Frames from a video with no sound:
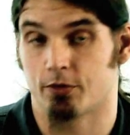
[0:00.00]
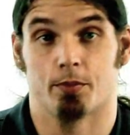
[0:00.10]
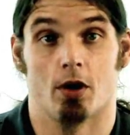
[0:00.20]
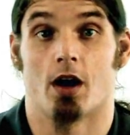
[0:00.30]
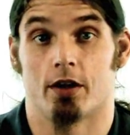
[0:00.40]
Now
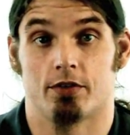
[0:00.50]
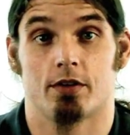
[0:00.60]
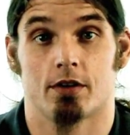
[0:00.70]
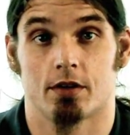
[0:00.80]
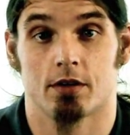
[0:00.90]
try
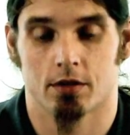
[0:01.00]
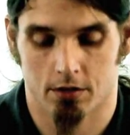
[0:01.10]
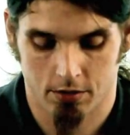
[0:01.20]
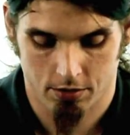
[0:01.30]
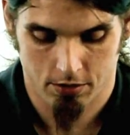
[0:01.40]
the white
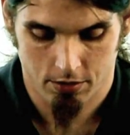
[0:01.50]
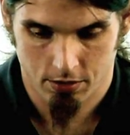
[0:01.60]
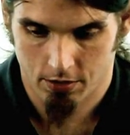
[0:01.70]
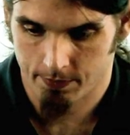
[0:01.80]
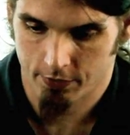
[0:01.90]
one. This is
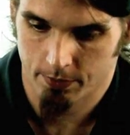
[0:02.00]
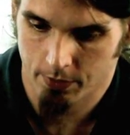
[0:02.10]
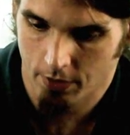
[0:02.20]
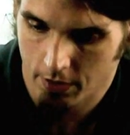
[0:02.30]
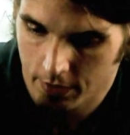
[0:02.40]
the
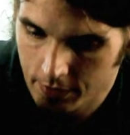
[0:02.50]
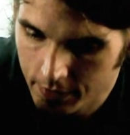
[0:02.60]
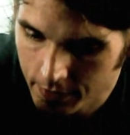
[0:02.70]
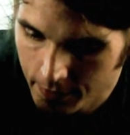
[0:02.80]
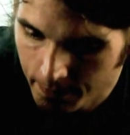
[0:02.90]
standard
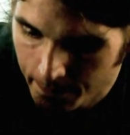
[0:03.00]
battery,